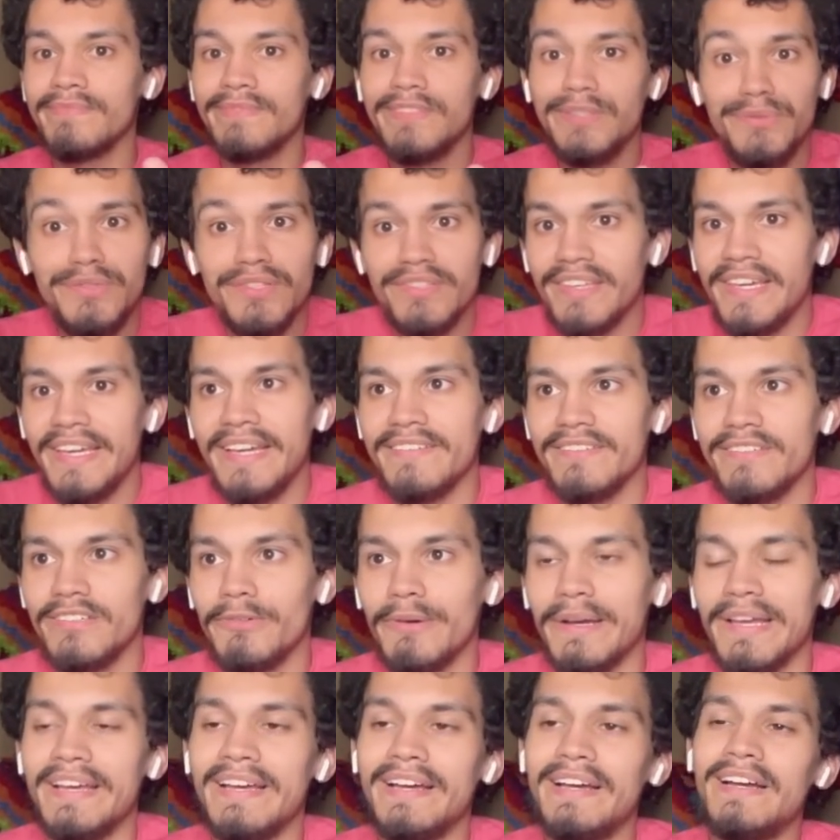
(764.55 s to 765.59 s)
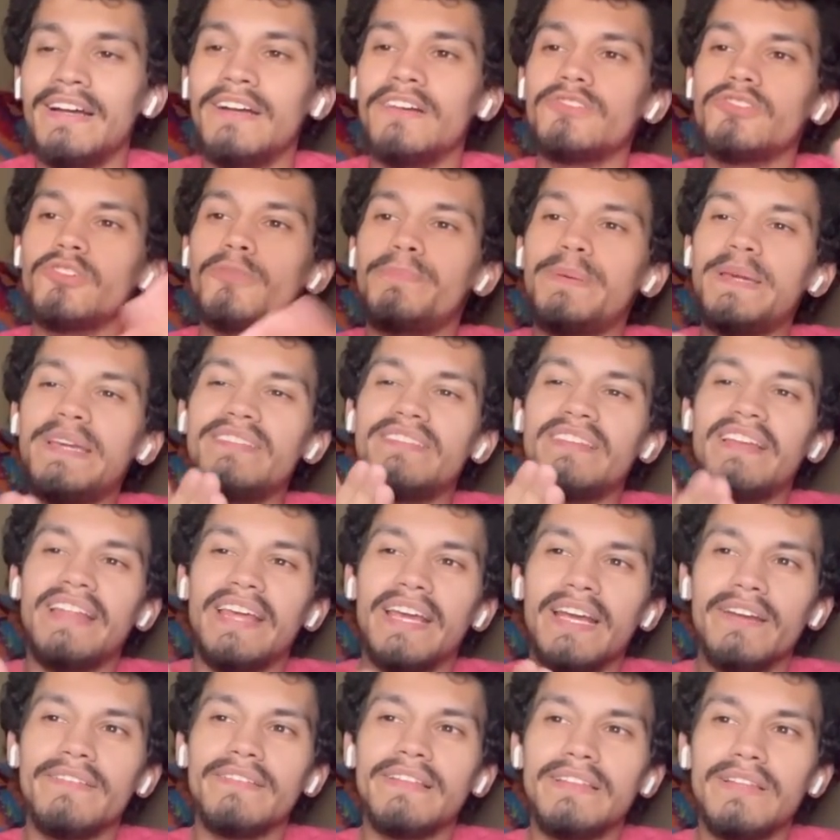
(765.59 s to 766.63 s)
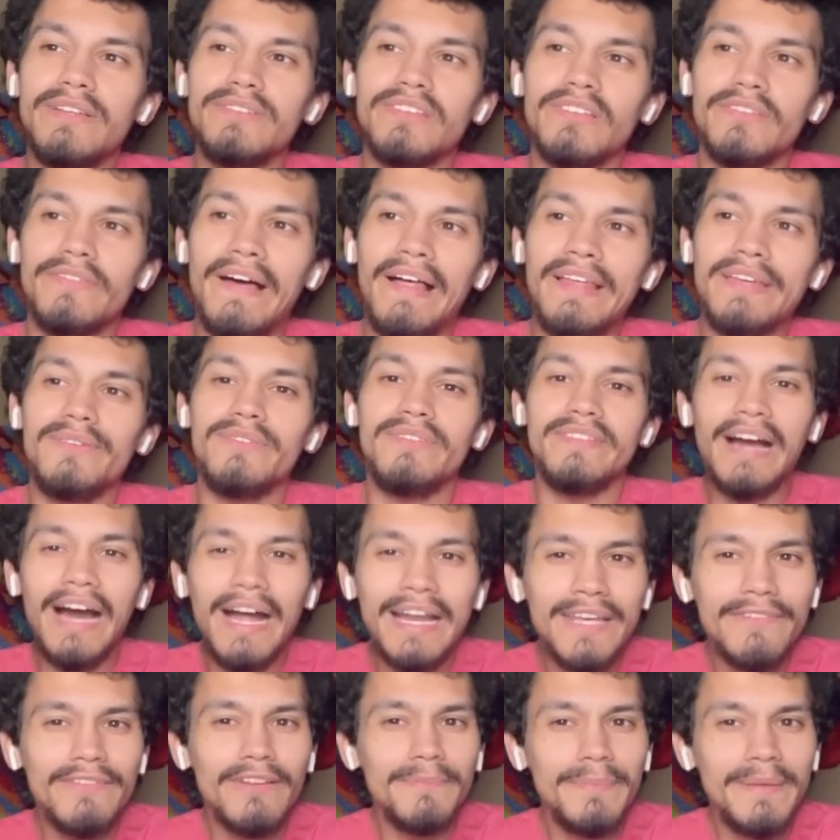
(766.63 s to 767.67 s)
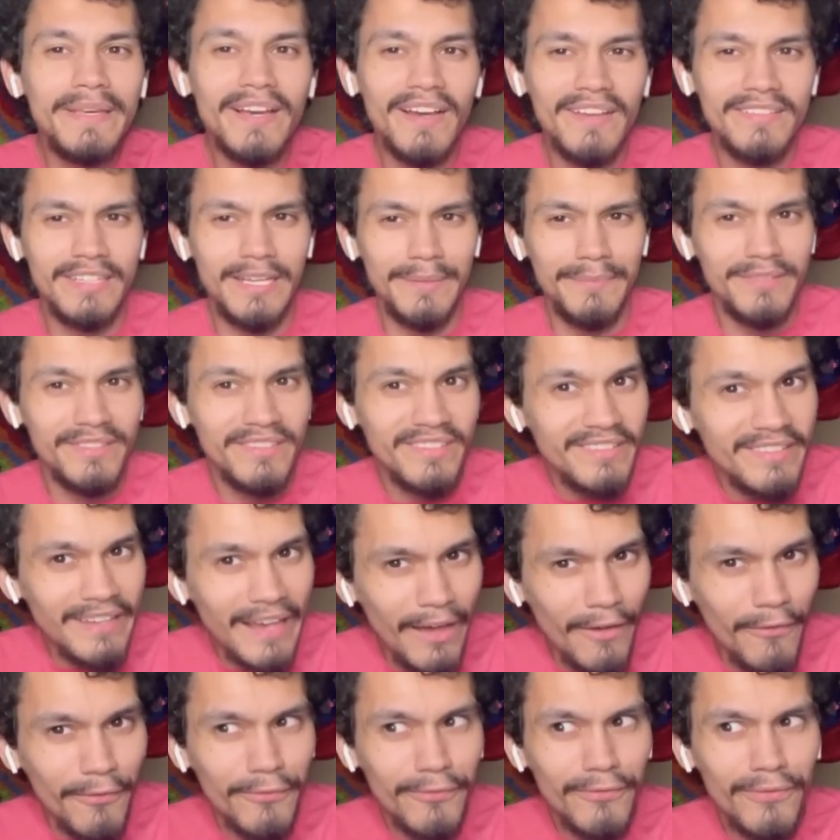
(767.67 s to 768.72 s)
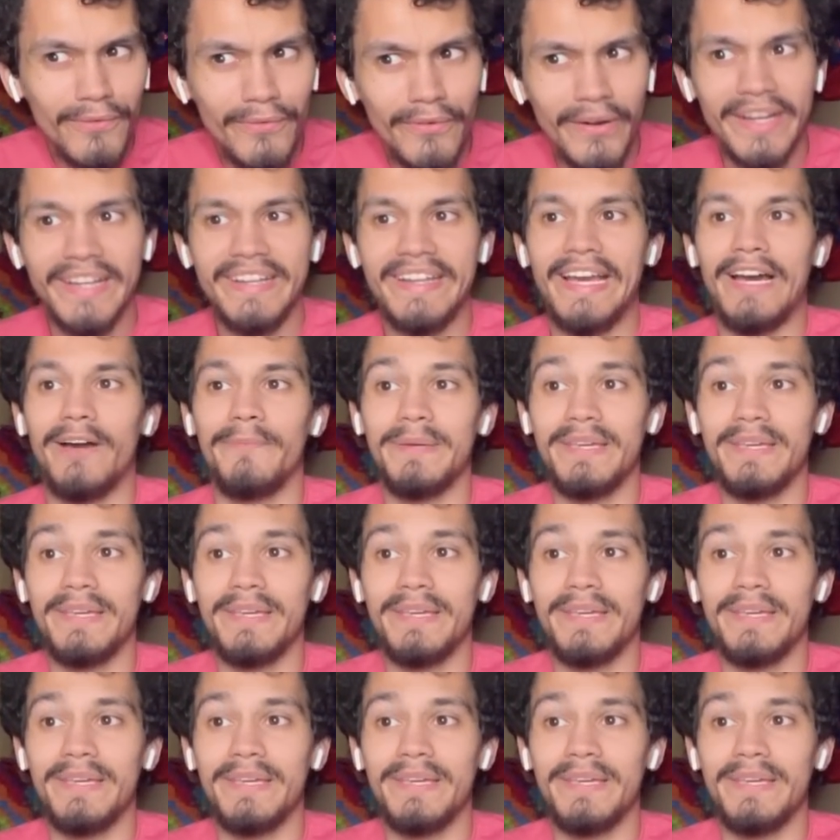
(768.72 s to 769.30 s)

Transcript: You just can't do it. So Beast inherently loses value, not even because himself right now.